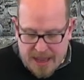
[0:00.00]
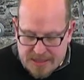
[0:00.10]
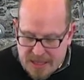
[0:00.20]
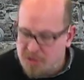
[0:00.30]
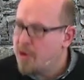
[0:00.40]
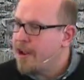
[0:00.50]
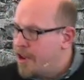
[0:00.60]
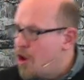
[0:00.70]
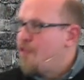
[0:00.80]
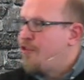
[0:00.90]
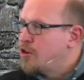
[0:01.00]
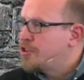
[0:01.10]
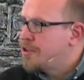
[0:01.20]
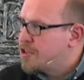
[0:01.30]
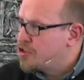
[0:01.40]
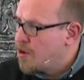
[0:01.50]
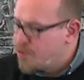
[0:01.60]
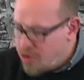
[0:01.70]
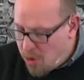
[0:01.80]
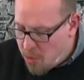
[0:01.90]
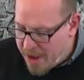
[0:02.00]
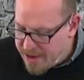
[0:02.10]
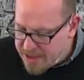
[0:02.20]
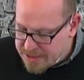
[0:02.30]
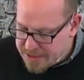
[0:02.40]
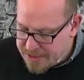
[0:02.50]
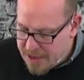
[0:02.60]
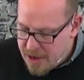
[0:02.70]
He says, We're going to go first to the scriptural witness,